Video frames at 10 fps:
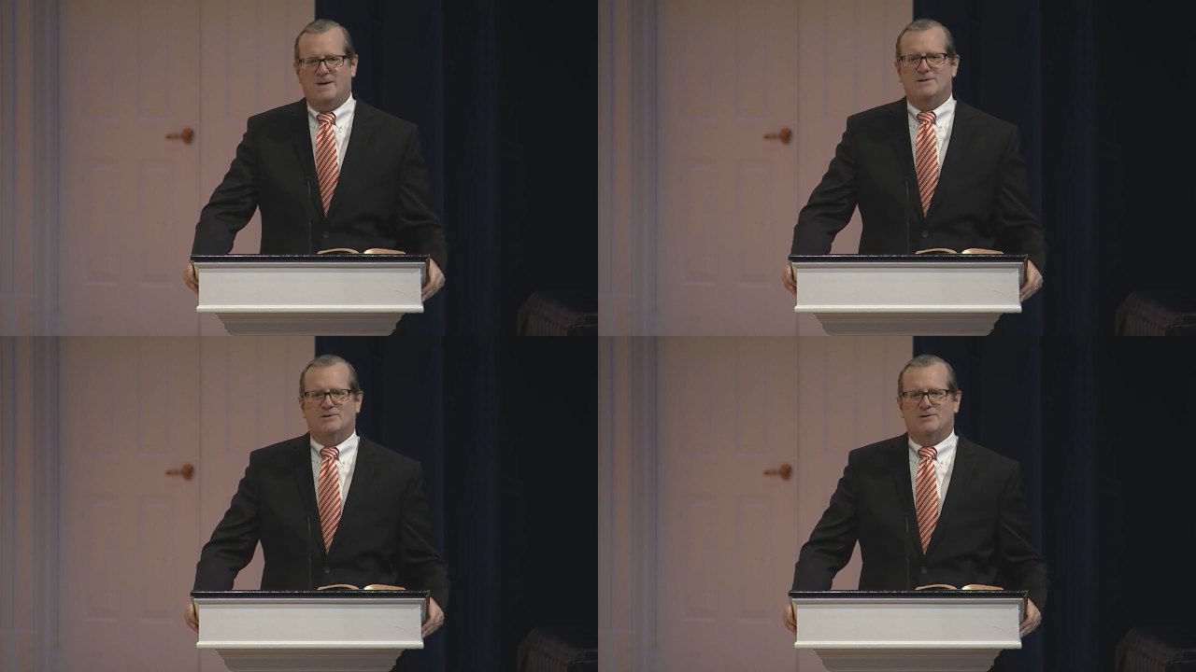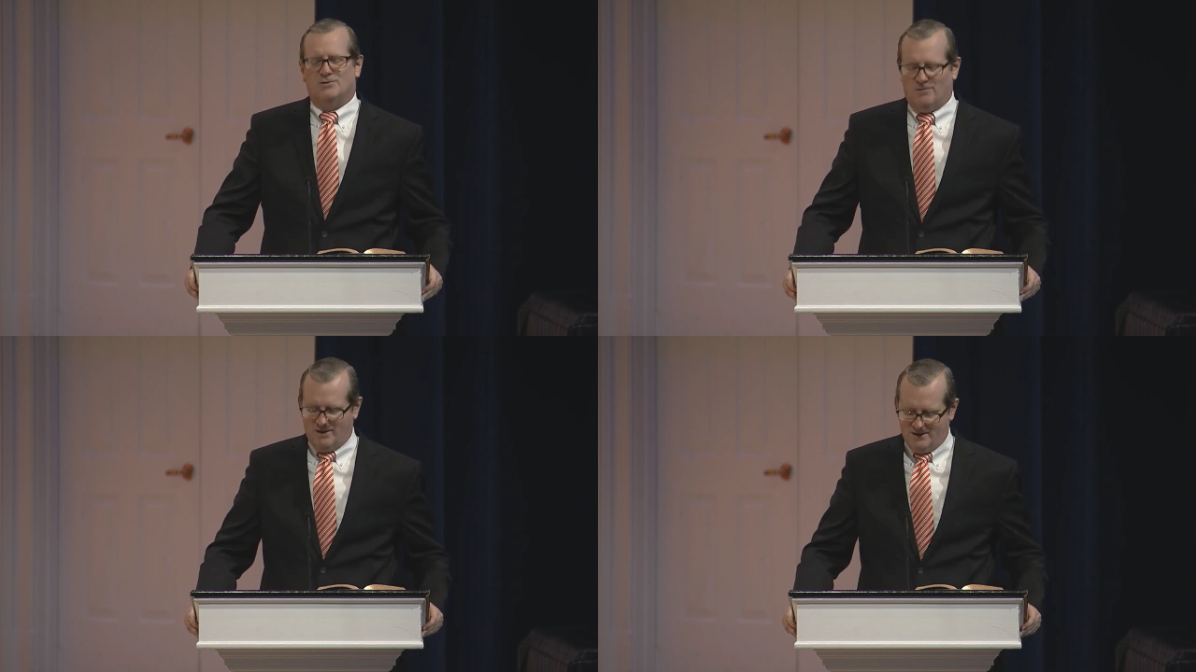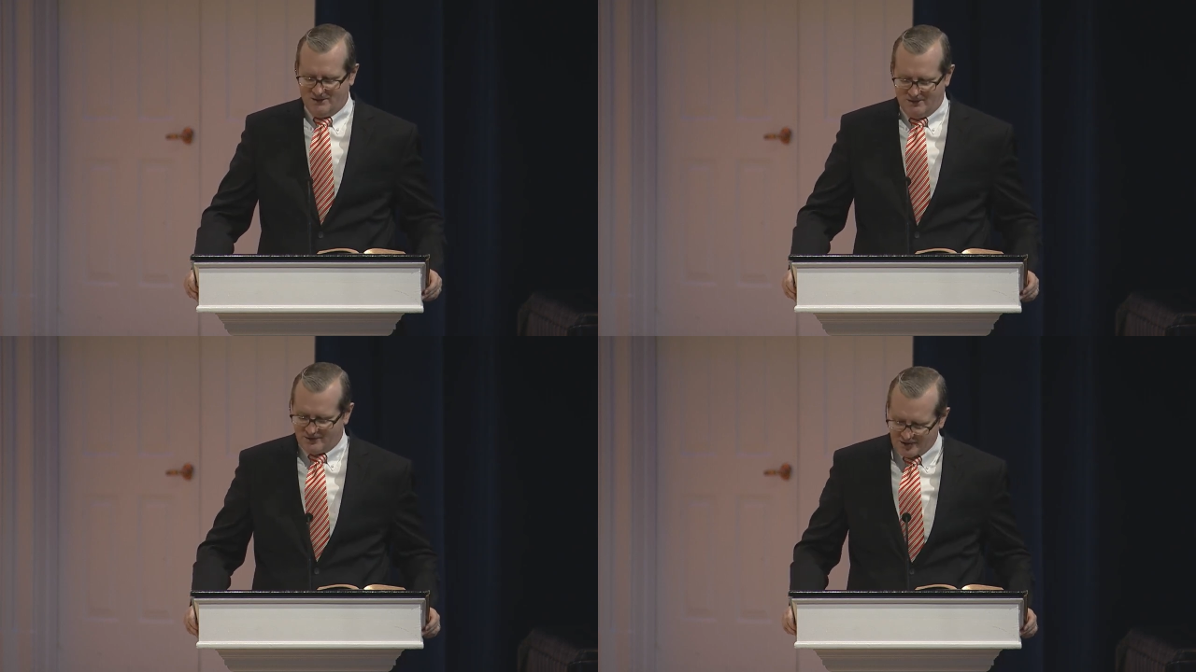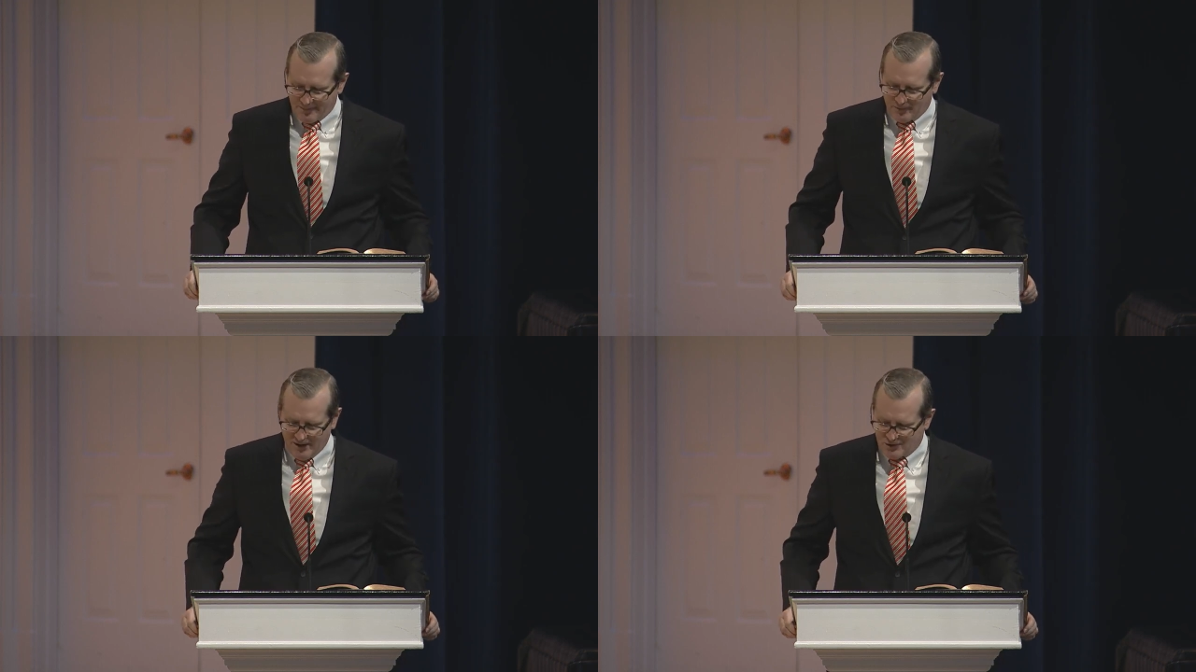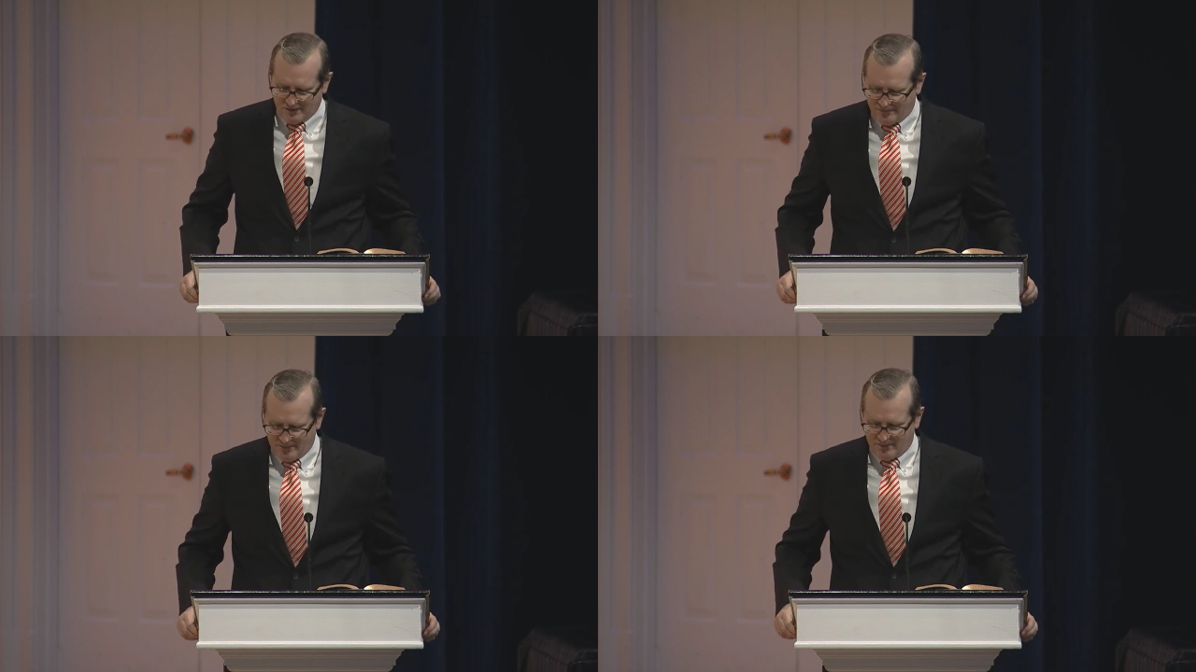peace and joy is our
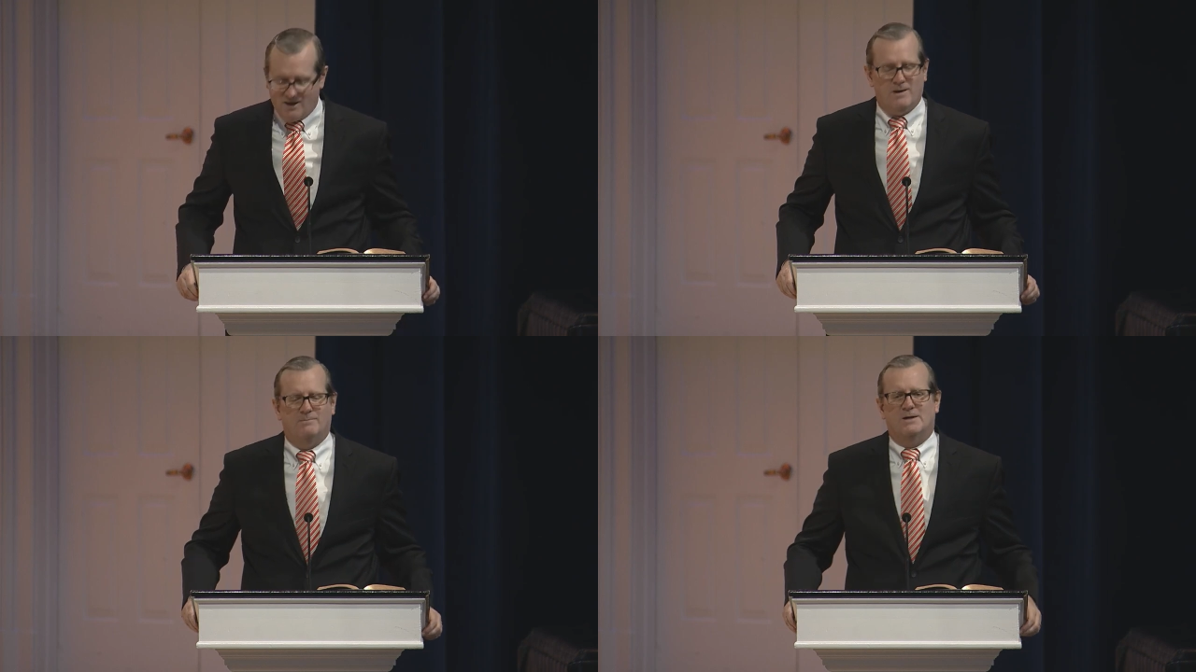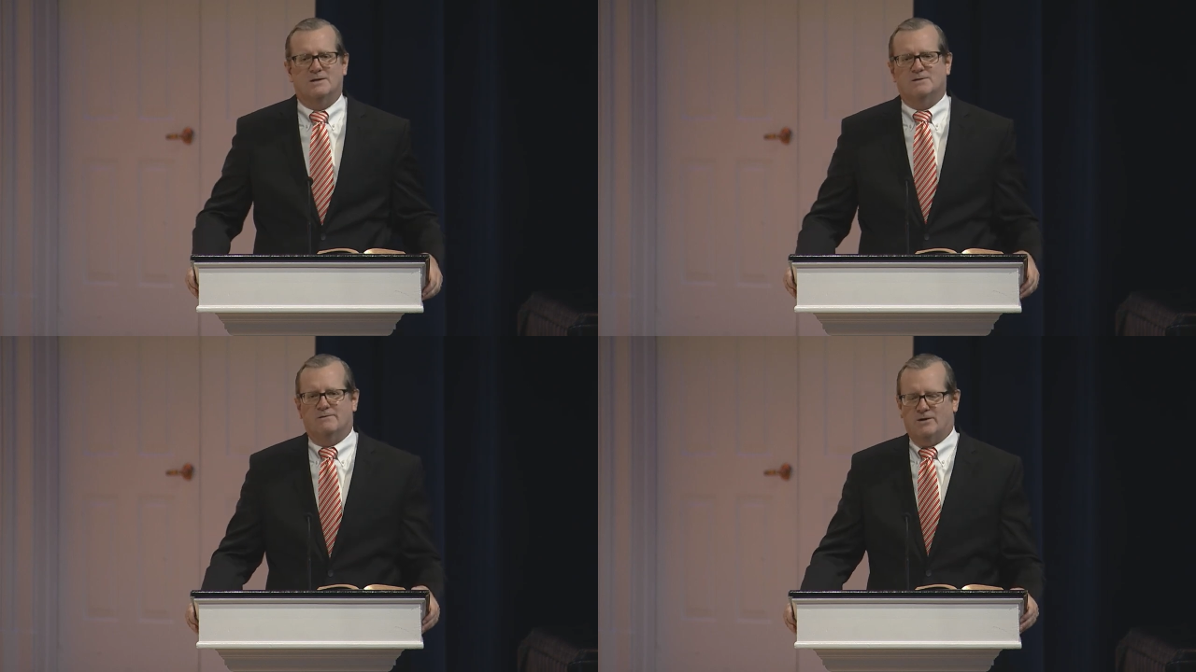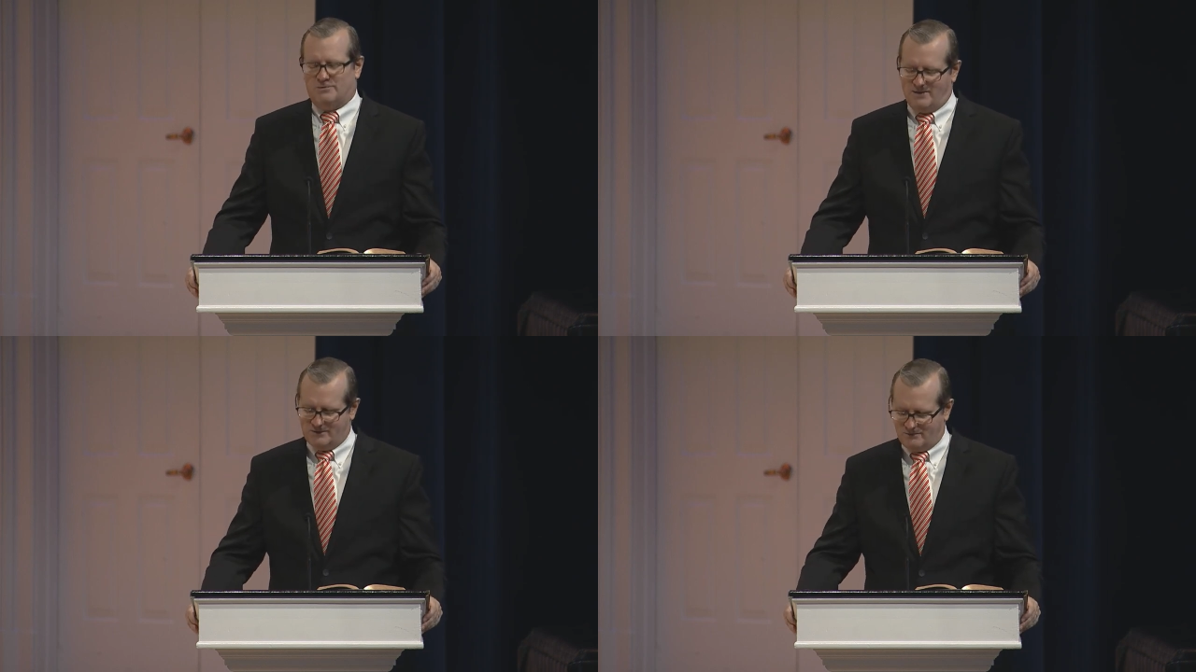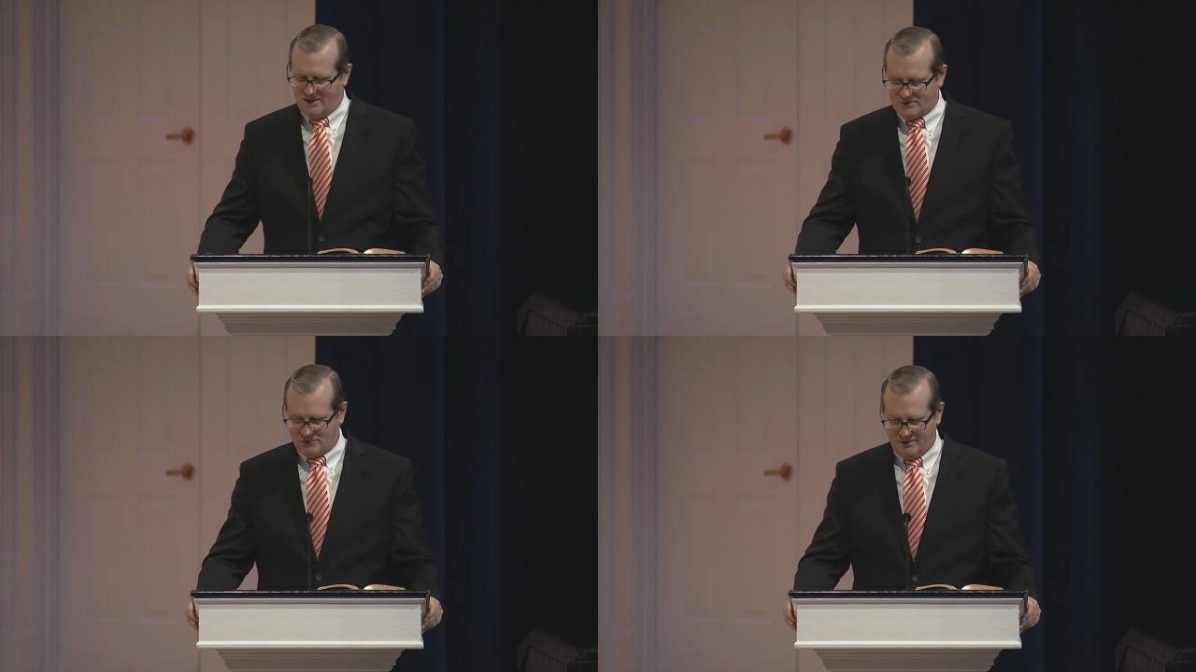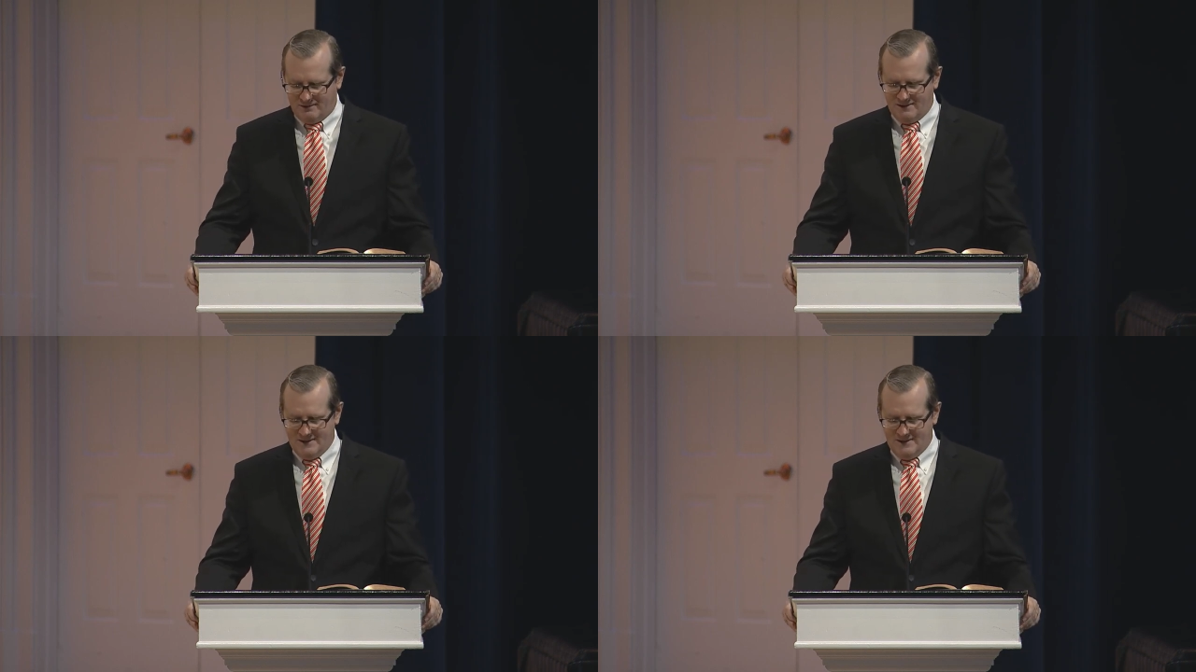separation from God because of our transgression.